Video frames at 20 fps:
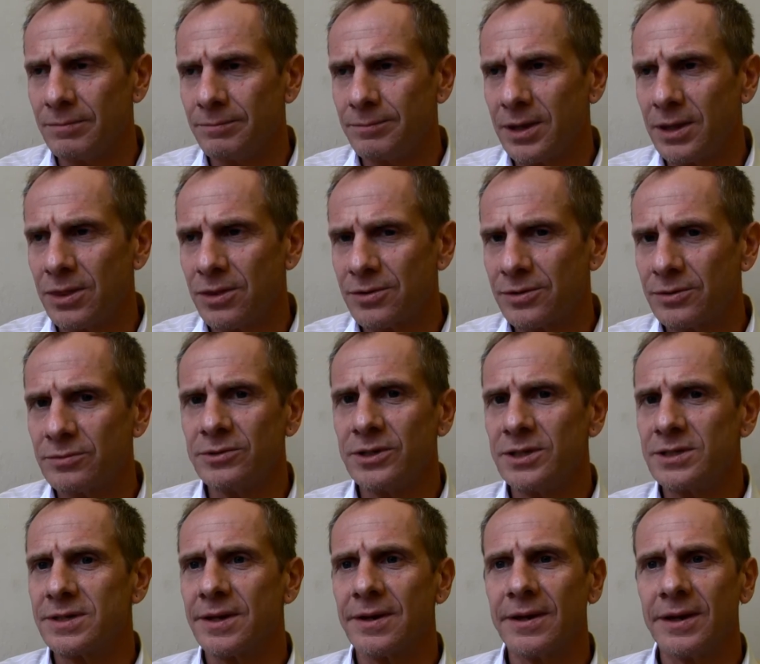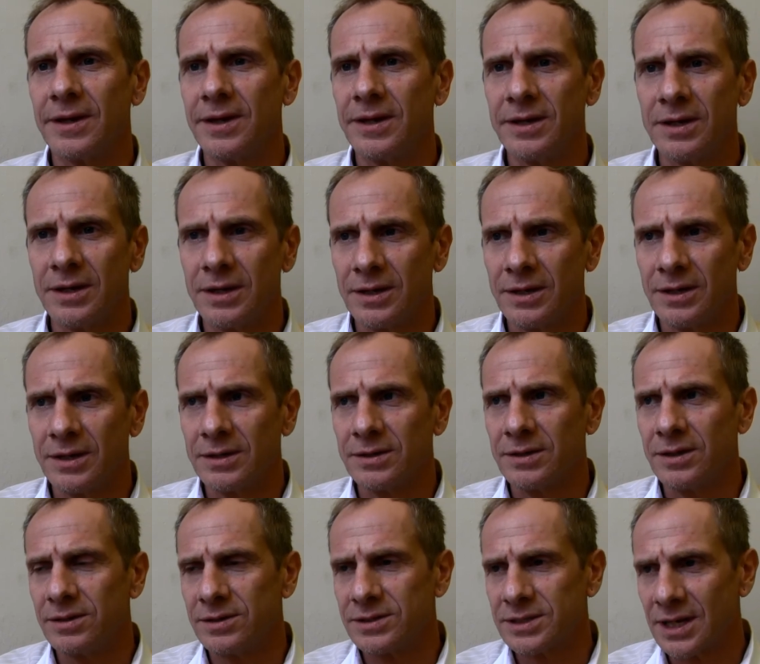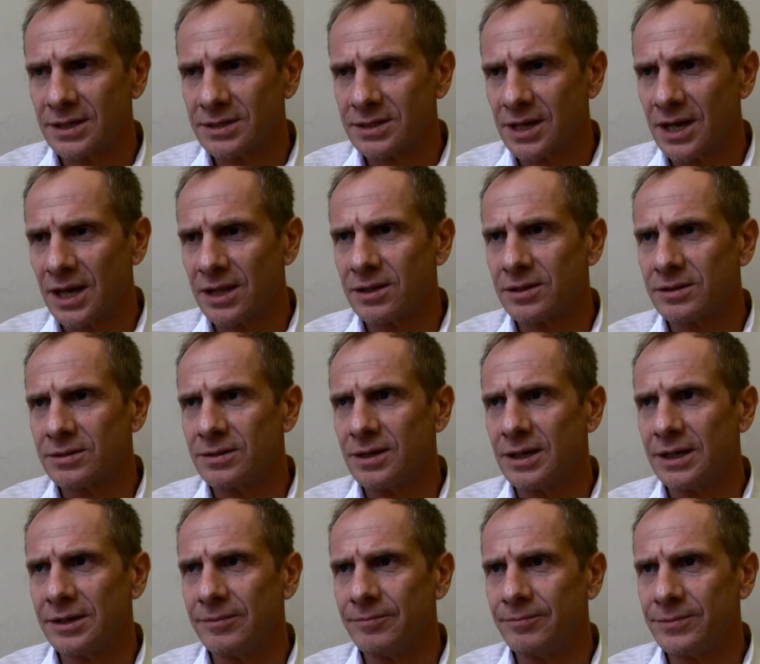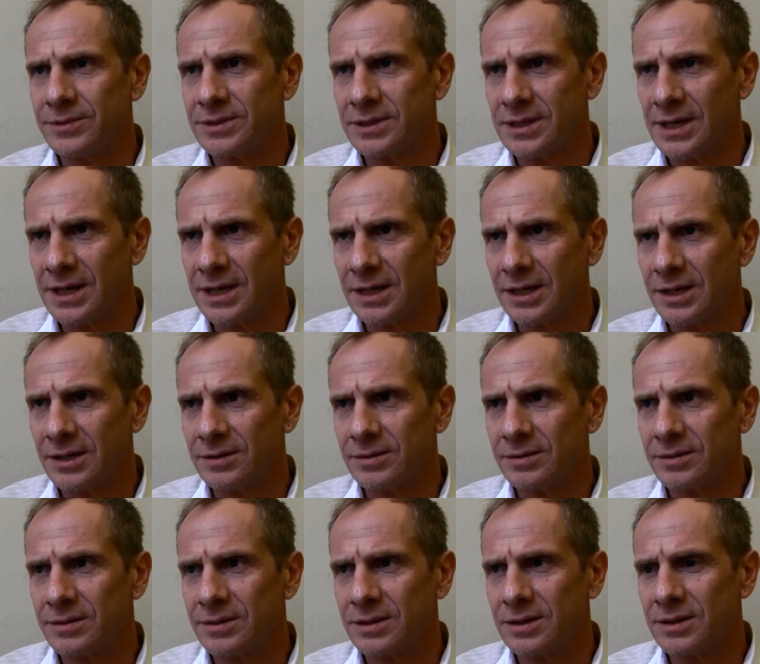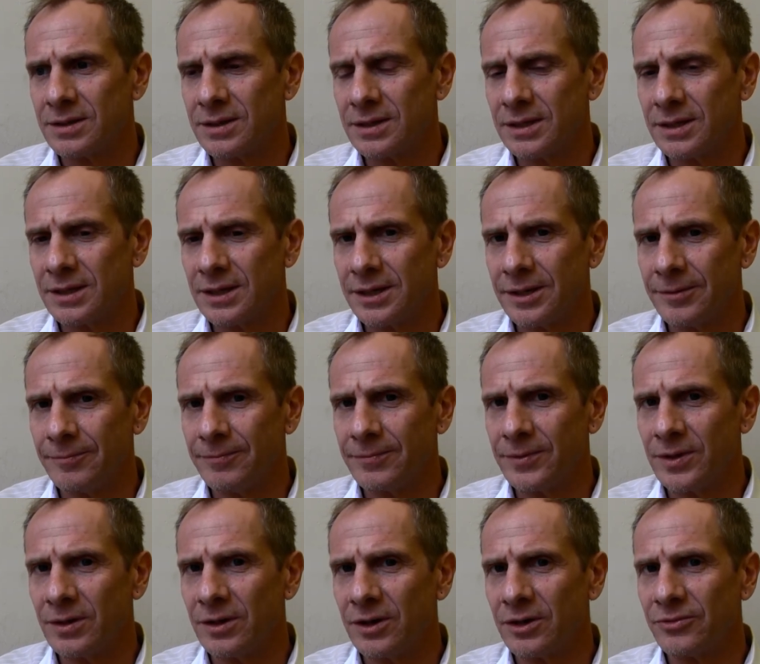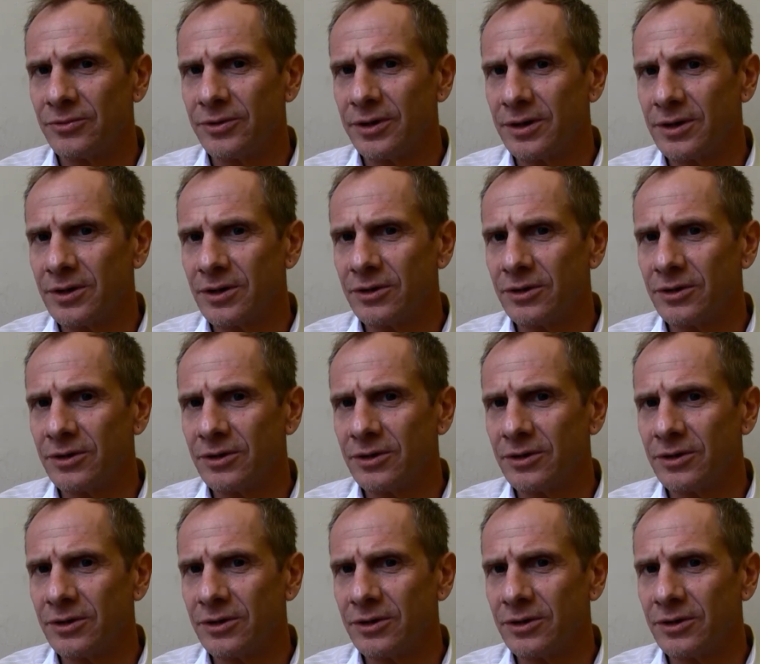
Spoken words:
been through recently and sat together today at the Attfield